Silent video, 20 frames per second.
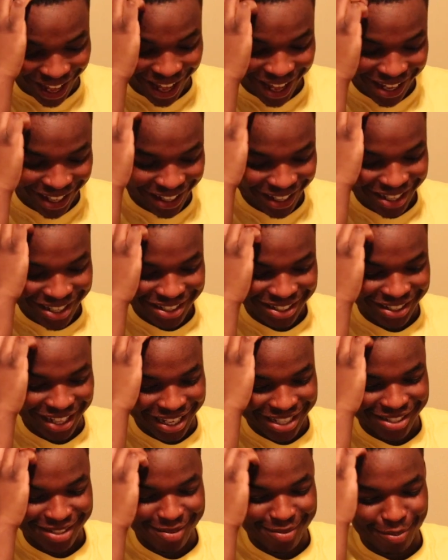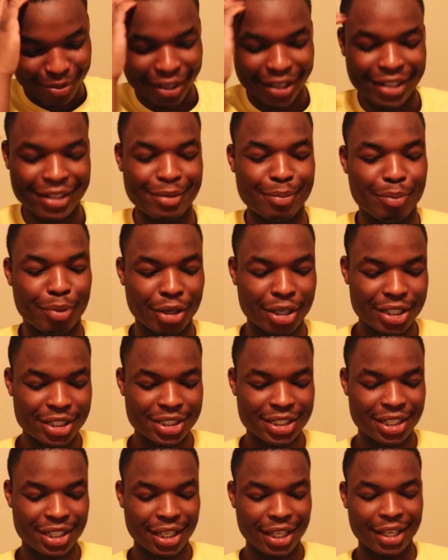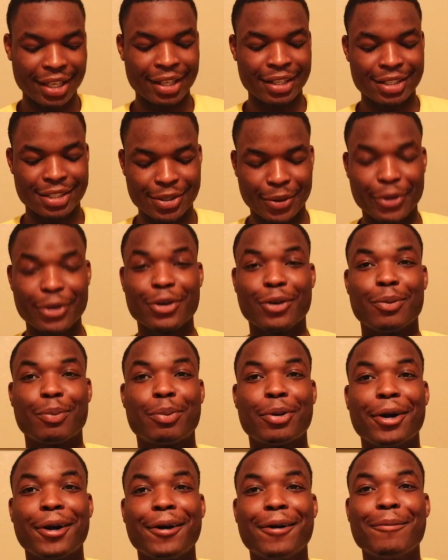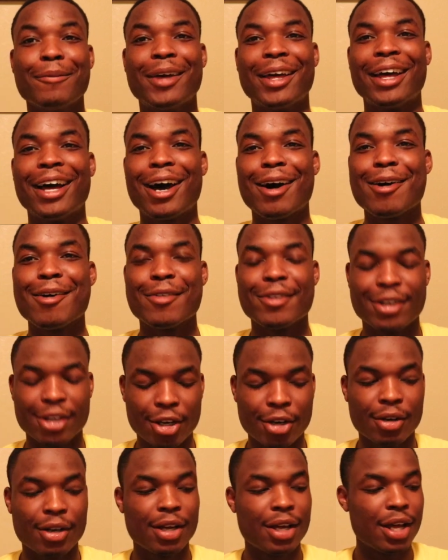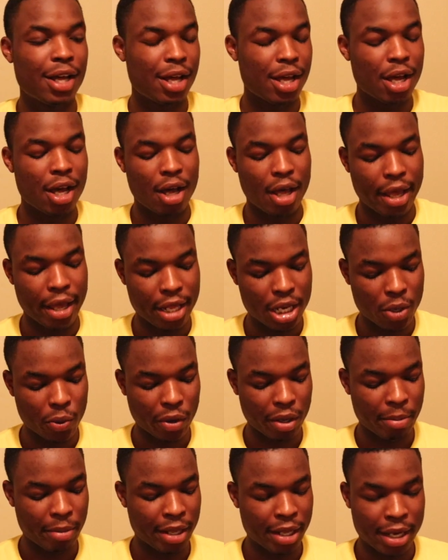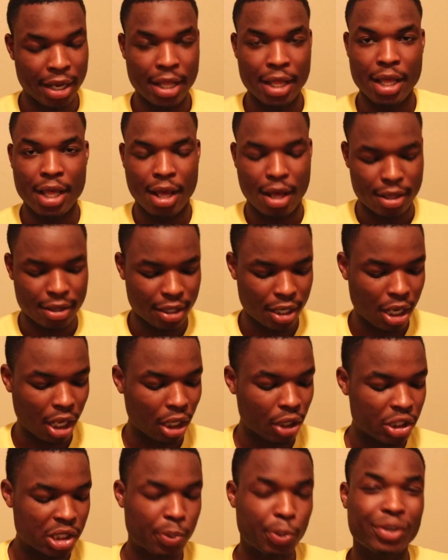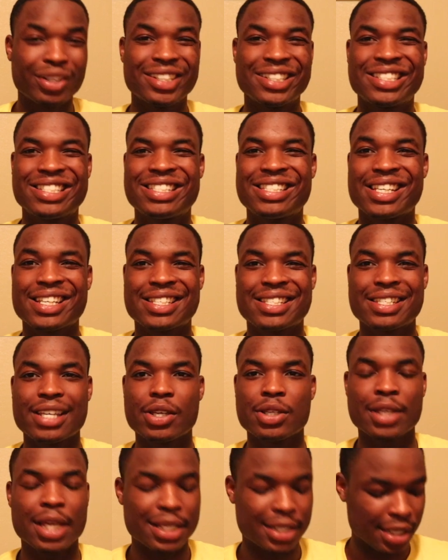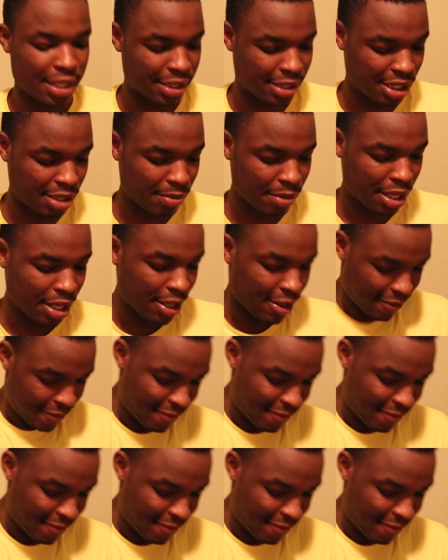I guess that's the brand, the Brush King Torino Pro, man. I don't even know. Anyway, man, the color is pretty sexy, as you guys can see, man.